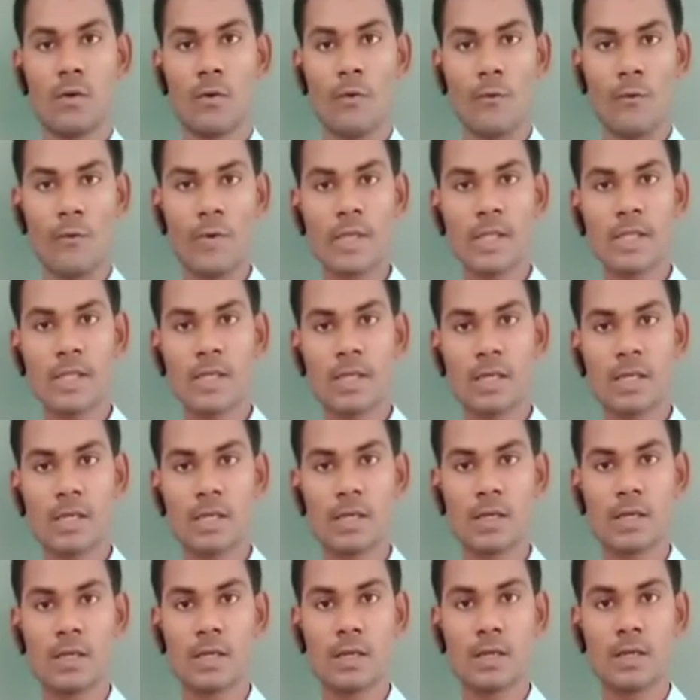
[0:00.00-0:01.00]
which
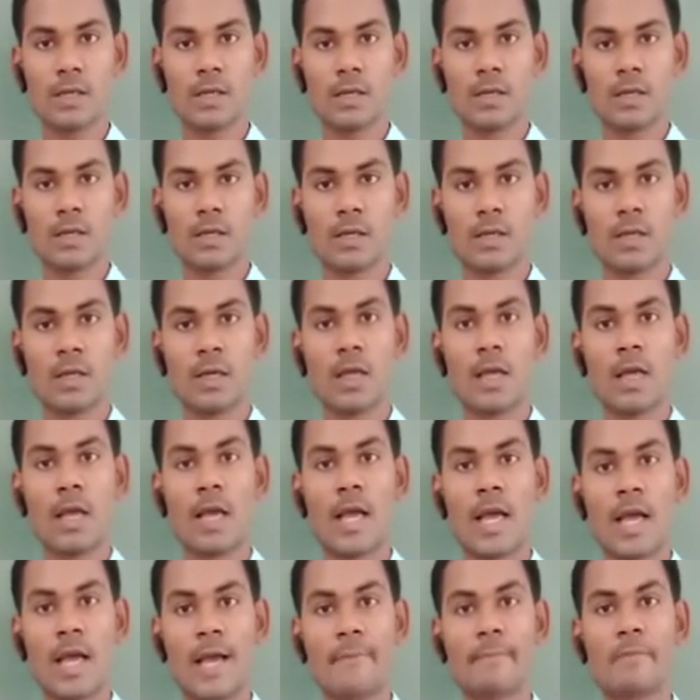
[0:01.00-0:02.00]

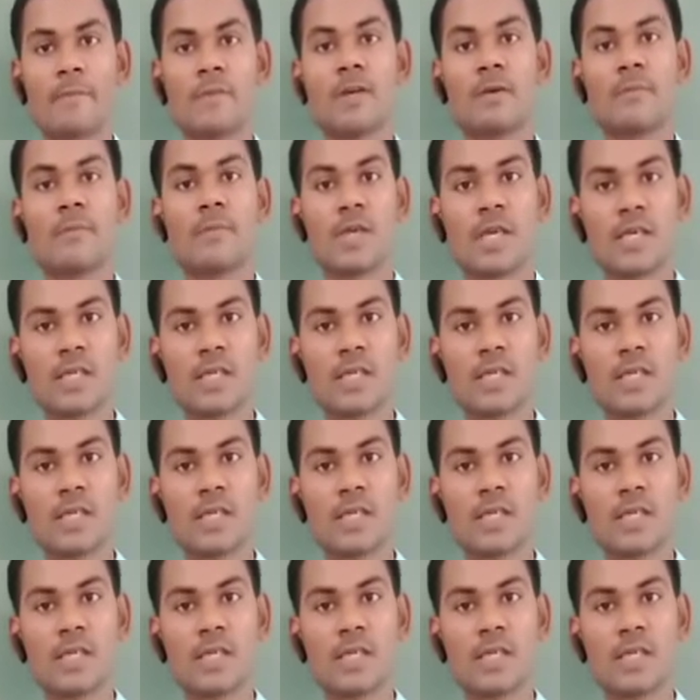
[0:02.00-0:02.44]
have the